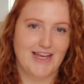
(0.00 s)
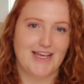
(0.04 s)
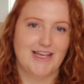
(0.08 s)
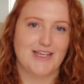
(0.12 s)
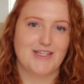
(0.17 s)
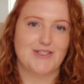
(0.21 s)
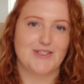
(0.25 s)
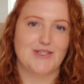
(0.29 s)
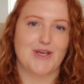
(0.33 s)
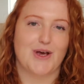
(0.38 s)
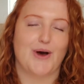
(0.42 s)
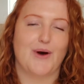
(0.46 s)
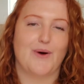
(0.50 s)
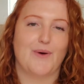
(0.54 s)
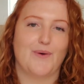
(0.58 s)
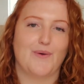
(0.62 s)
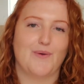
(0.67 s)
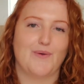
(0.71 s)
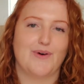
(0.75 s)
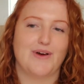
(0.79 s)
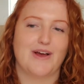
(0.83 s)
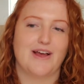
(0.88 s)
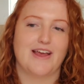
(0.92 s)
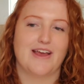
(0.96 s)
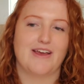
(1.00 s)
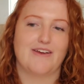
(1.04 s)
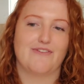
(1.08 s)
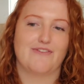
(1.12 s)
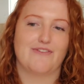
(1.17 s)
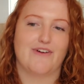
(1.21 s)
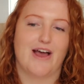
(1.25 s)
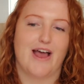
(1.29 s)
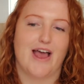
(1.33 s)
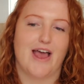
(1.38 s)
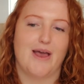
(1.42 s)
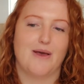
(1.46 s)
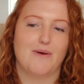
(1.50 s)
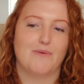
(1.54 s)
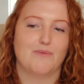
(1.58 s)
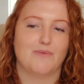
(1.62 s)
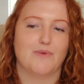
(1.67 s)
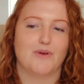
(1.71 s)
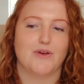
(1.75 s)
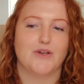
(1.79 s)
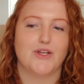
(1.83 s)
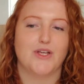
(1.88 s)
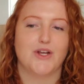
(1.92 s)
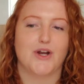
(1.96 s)
So if I'm,
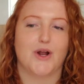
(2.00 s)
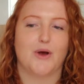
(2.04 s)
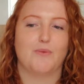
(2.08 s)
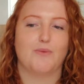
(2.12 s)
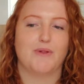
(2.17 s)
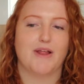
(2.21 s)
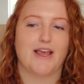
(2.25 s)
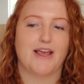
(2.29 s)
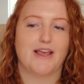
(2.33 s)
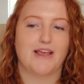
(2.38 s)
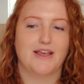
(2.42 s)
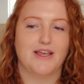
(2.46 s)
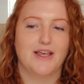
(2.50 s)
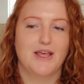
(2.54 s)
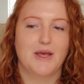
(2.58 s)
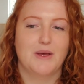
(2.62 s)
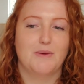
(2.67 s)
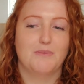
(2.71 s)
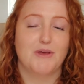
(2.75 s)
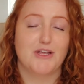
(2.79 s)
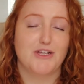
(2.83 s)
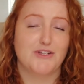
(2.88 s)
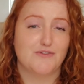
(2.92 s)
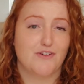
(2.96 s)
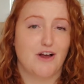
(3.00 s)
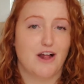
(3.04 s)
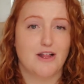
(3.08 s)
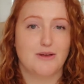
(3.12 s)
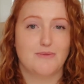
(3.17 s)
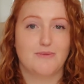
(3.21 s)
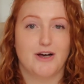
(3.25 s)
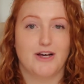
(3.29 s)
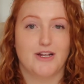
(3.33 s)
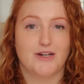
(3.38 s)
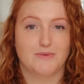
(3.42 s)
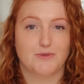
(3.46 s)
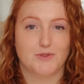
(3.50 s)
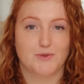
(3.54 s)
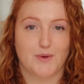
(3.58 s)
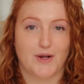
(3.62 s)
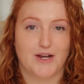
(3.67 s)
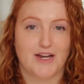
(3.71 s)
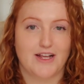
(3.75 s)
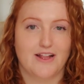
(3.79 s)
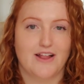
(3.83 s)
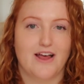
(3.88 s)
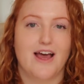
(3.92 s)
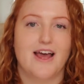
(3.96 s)
you know, playing beach volleyball and I'm
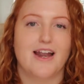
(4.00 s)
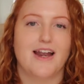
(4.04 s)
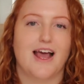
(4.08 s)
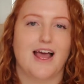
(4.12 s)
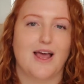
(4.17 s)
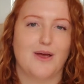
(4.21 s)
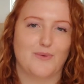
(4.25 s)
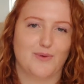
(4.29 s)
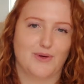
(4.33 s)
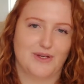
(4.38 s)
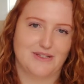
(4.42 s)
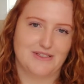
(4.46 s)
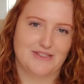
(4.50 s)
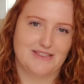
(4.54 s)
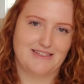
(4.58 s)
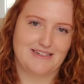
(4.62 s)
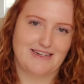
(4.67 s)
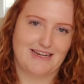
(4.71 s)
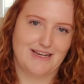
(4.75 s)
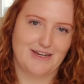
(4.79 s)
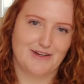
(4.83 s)
sweating a lot, I will stink,